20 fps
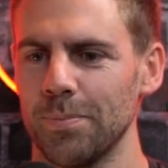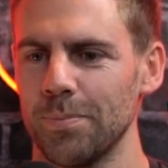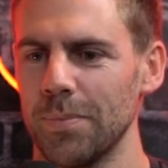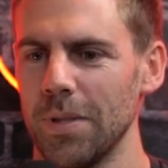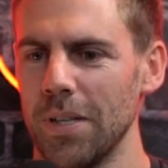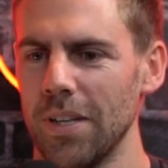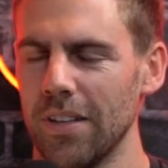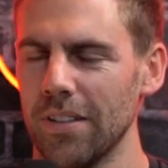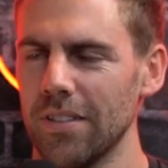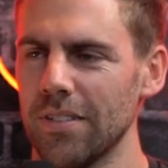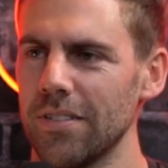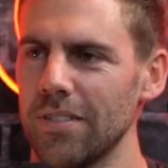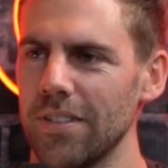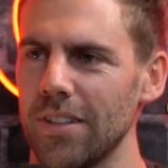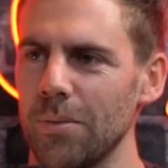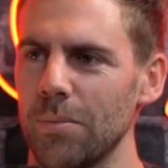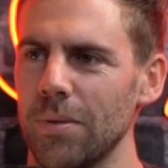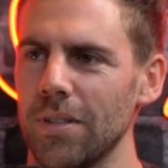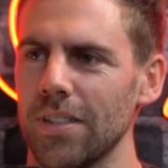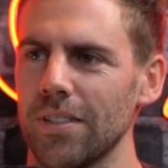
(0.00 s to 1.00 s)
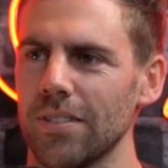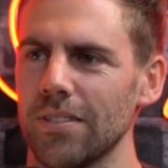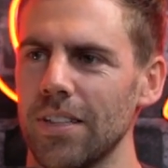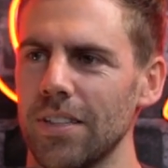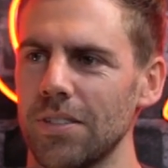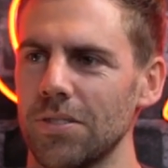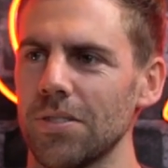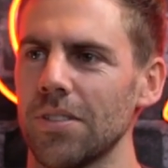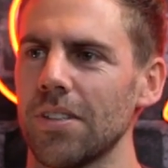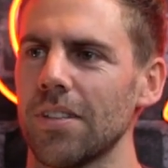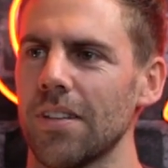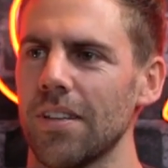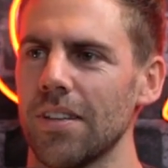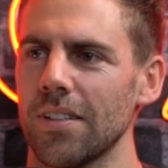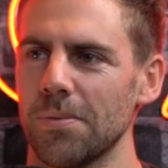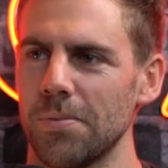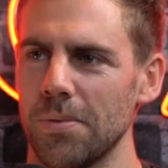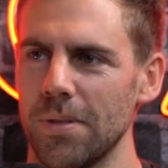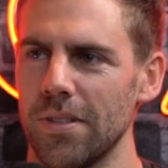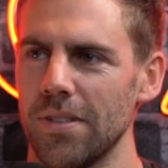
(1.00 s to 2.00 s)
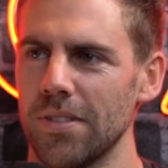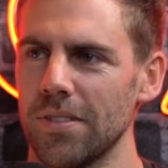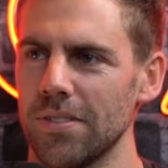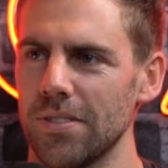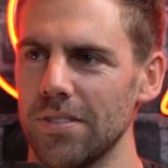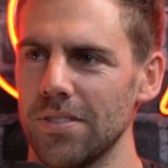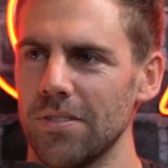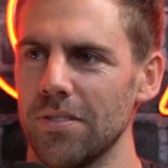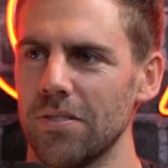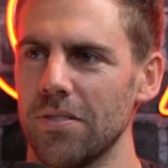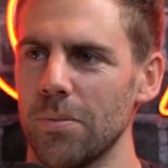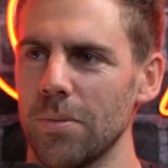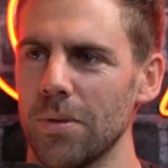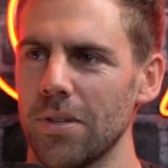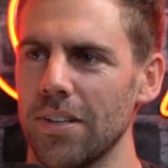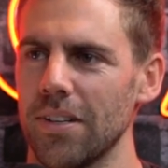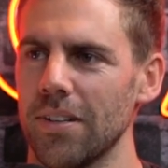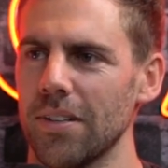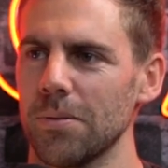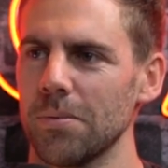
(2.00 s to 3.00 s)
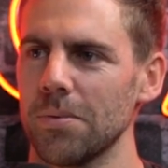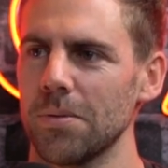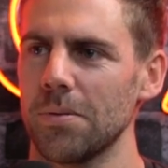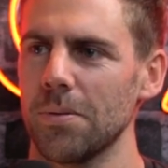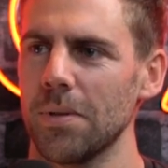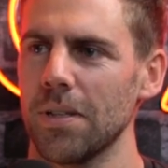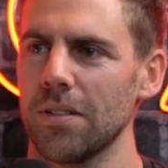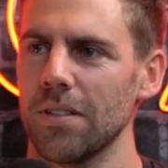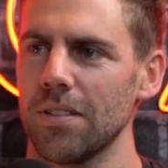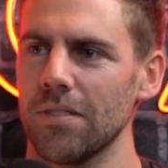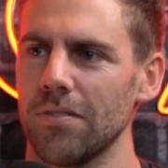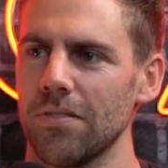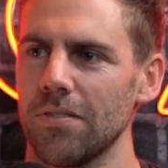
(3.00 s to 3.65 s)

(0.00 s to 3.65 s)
Yeah, really been enjoying the experience from a cricketing perspective.